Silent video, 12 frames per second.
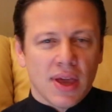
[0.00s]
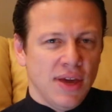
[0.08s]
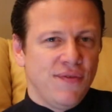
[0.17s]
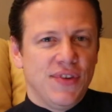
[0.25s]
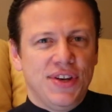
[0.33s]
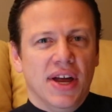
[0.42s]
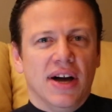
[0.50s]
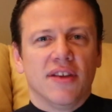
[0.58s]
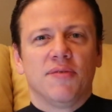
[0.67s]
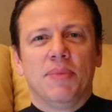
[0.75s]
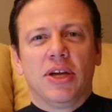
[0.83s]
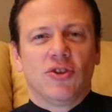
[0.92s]
if it
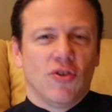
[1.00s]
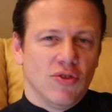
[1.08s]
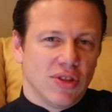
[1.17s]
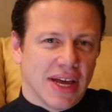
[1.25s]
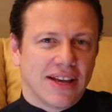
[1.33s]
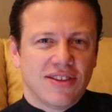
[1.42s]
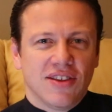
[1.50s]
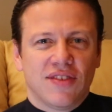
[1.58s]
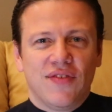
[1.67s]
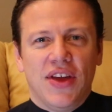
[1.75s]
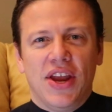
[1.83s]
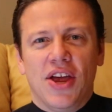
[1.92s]
does, make sure you like
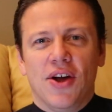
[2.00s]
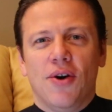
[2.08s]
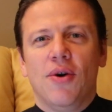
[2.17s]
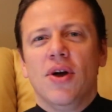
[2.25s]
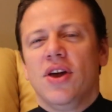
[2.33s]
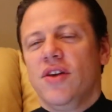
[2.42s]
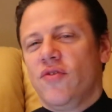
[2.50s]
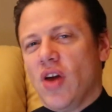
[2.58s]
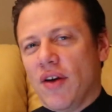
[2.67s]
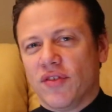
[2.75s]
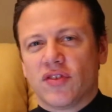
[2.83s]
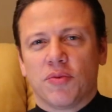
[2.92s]
this video. If
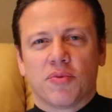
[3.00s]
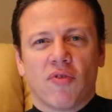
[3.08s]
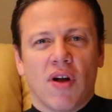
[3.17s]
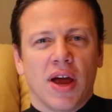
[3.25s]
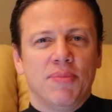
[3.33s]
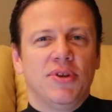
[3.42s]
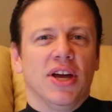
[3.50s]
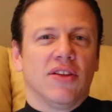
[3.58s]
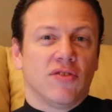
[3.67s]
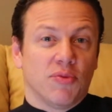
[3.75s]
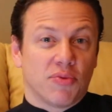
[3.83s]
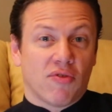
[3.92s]
you haven't subscribed
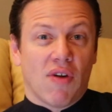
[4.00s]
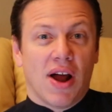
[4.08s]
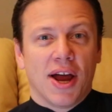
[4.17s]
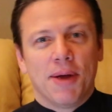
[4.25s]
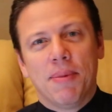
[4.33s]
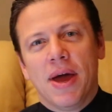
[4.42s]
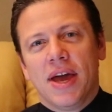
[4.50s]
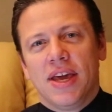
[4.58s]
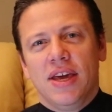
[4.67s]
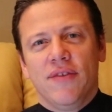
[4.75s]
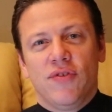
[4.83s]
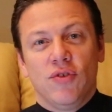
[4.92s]
yet, subscribe.
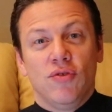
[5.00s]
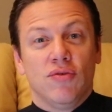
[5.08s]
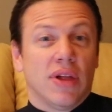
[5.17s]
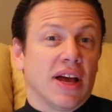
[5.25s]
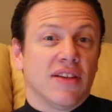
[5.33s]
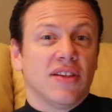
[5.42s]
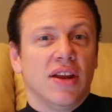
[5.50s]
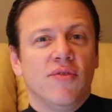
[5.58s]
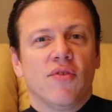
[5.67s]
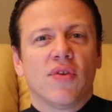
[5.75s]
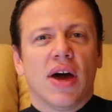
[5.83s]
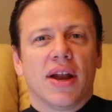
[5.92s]
If you, like I said, if
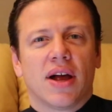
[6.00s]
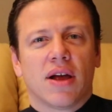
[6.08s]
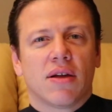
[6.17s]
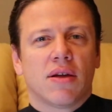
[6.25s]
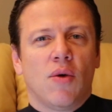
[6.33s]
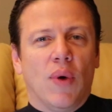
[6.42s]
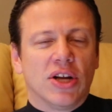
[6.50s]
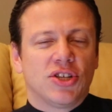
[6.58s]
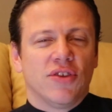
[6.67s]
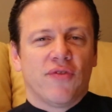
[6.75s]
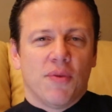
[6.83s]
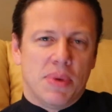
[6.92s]
you've got a
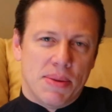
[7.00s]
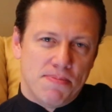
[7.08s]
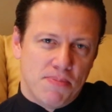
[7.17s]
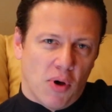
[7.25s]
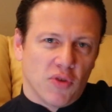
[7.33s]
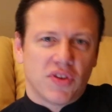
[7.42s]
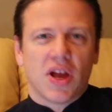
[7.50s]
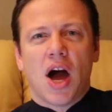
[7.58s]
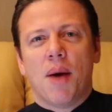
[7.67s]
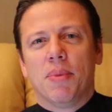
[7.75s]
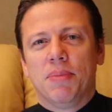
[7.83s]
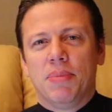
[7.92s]
question for me, post a
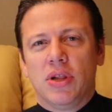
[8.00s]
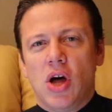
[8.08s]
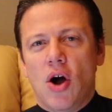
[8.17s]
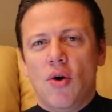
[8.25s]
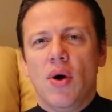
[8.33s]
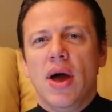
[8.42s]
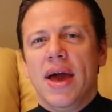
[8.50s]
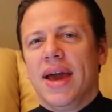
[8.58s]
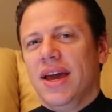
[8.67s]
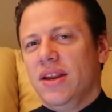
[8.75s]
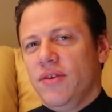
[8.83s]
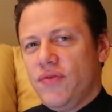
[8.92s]
comment below.
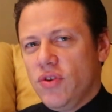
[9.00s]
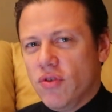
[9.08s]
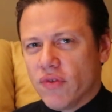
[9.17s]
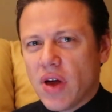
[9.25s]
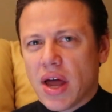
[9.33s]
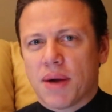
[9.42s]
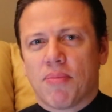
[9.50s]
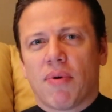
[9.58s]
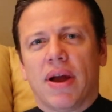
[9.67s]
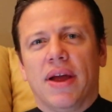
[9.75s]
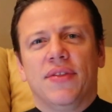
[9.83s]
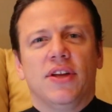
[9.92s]
And if you've got a
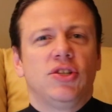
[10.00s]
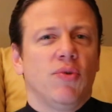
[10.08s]
brand that